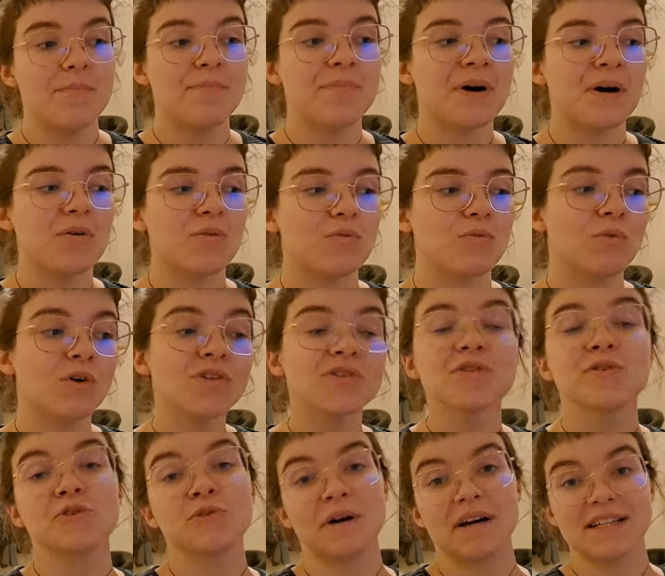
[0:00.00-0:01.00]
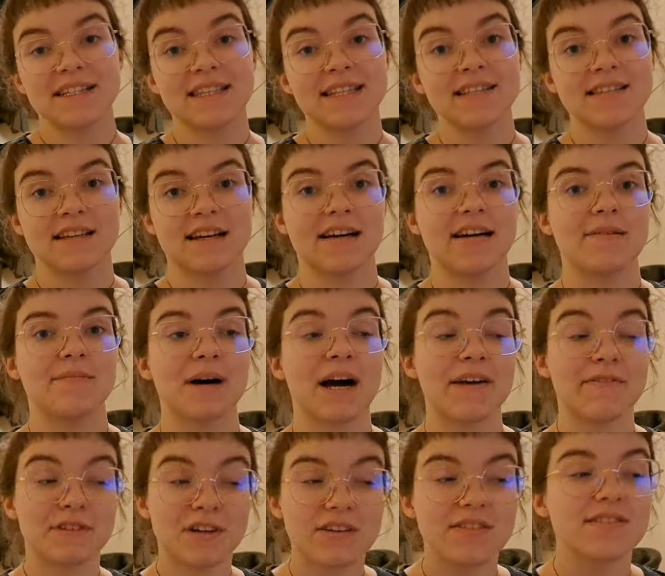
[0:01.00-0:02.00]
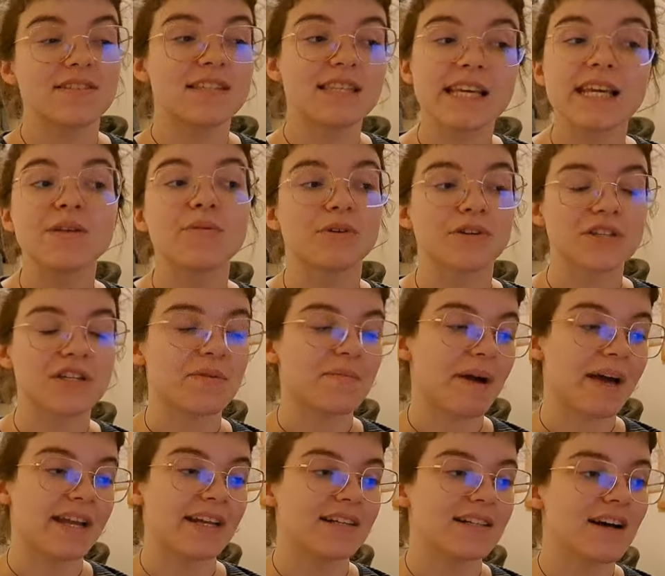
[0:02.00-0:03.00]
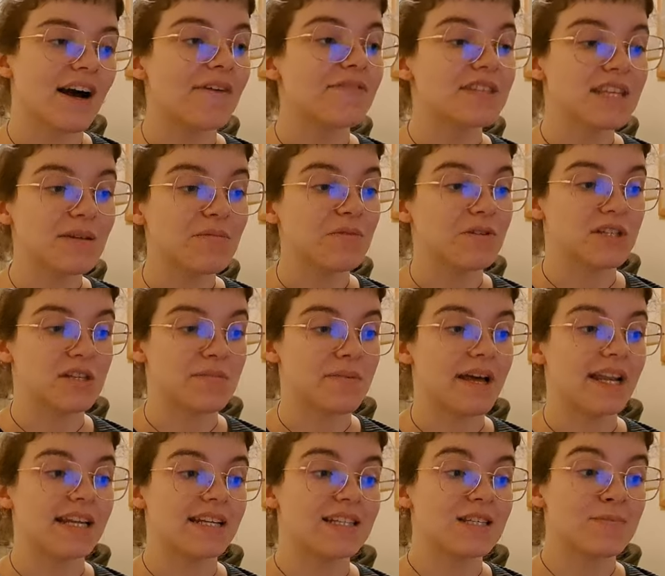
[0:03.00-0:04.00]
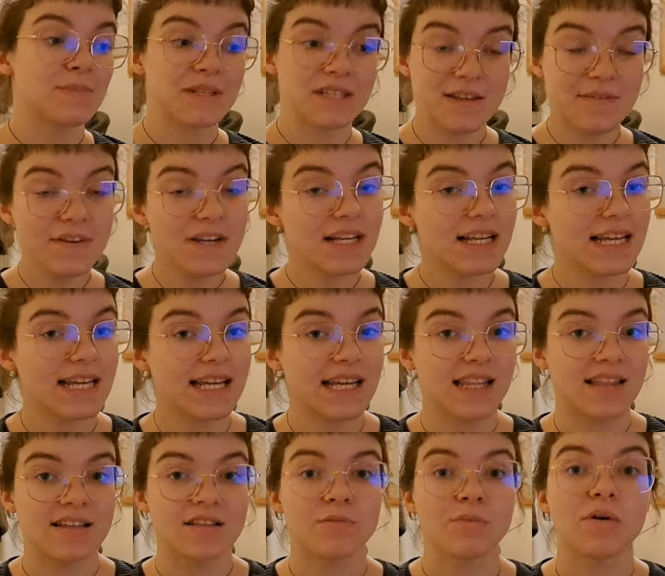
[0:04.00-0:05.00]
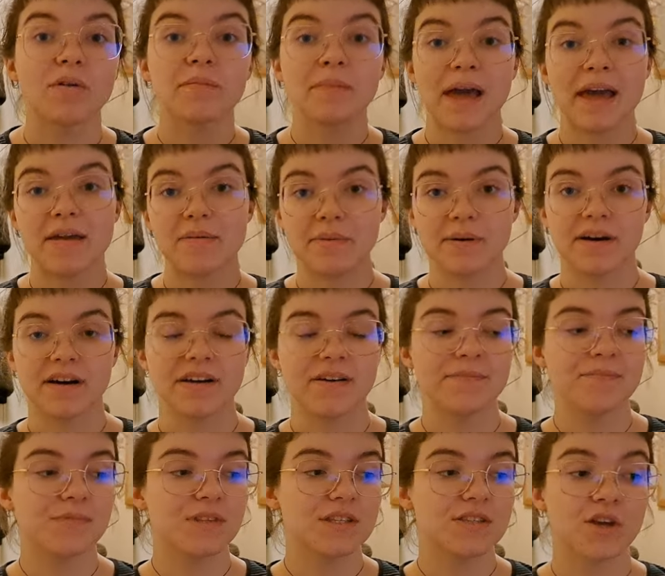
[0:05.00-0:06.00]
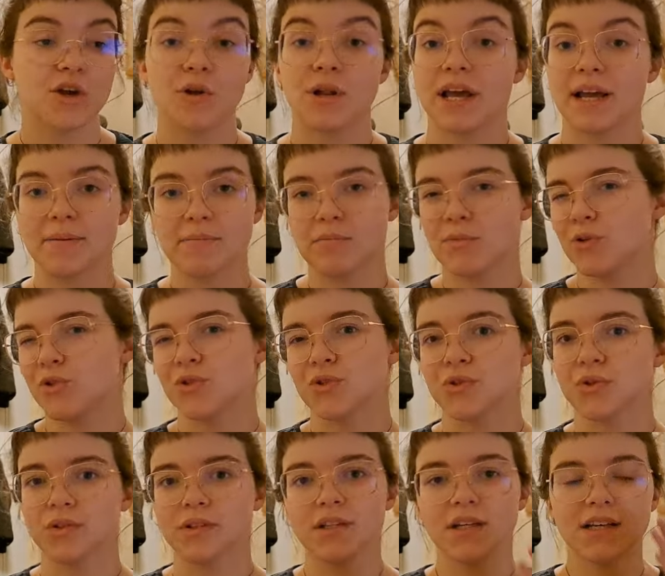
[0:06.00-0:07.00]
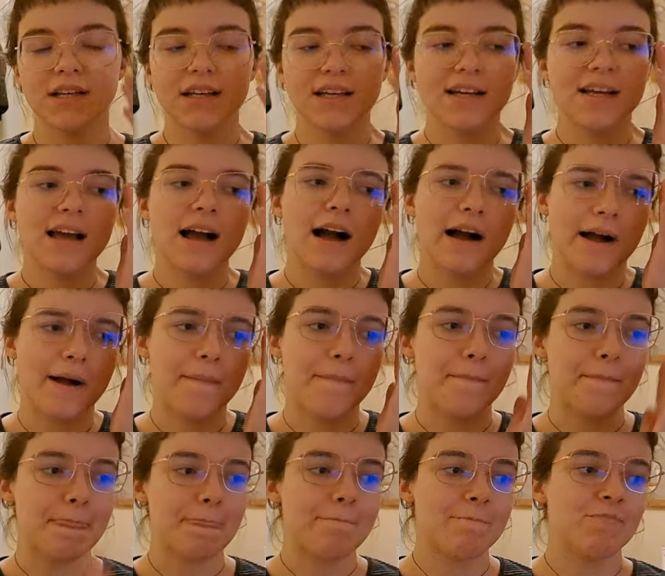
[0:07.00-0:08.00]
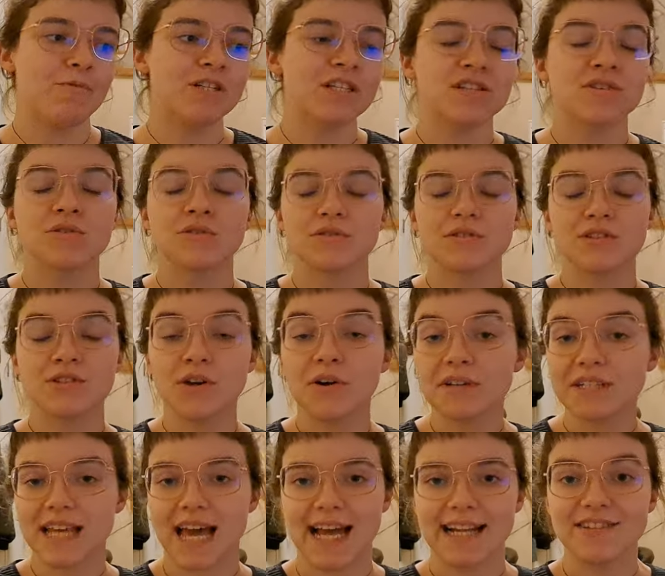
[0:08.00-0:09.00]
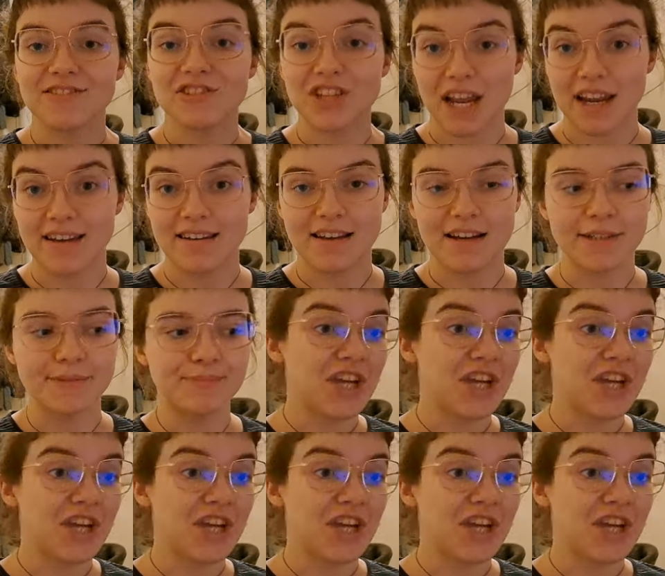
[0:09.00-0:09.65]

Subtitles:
But once or twice this term, I've seen what she meant, specifically in this one paper, so like module, which is SOC 10, gender.